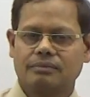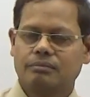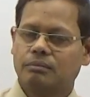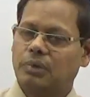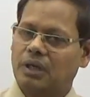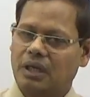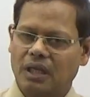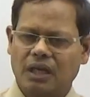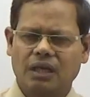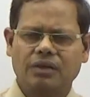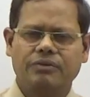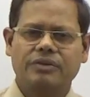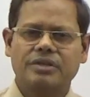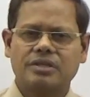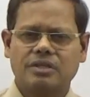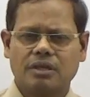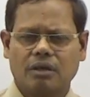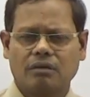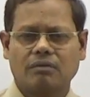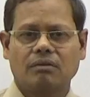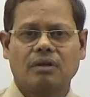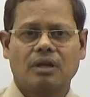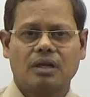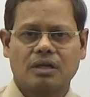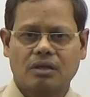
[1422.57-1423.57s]
But anyway,
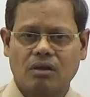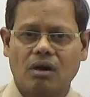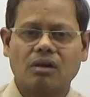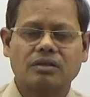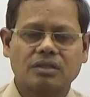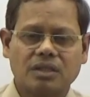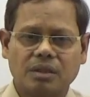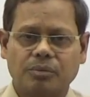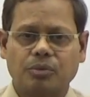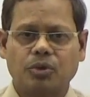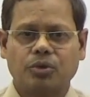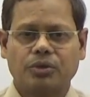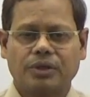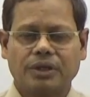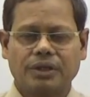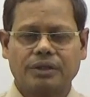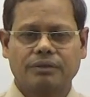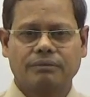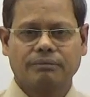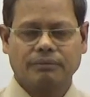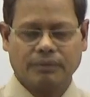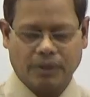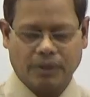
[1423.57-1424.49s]
circular talks about it.